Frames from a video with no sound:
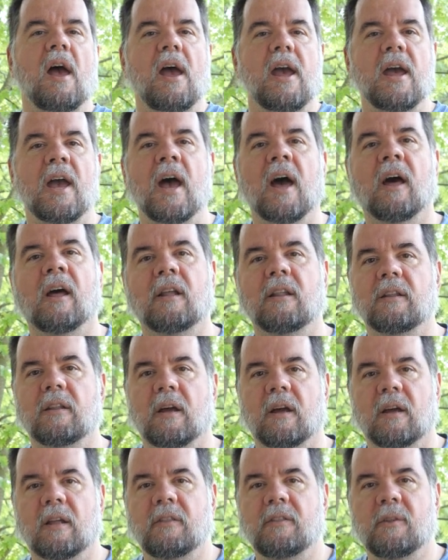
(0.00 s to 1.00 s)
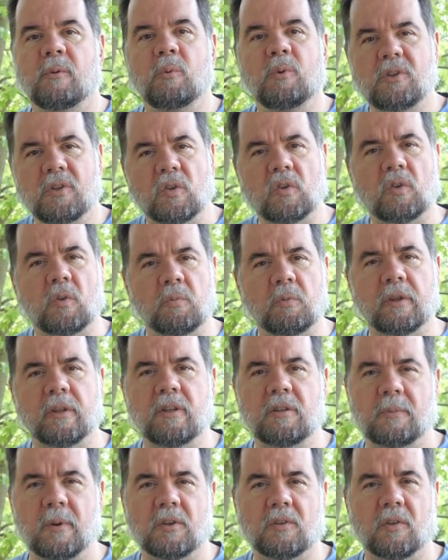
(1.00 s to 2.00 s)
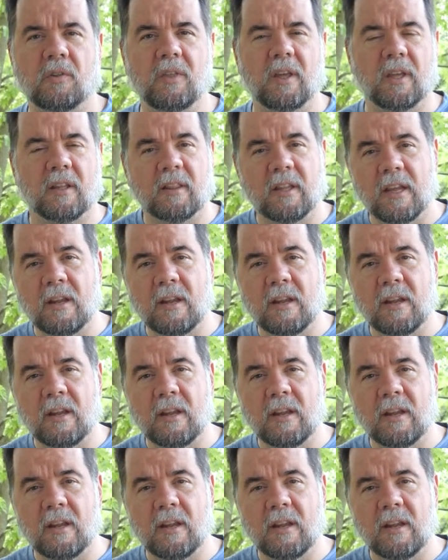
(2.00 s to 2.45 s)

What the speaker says: And there was just a really special thing.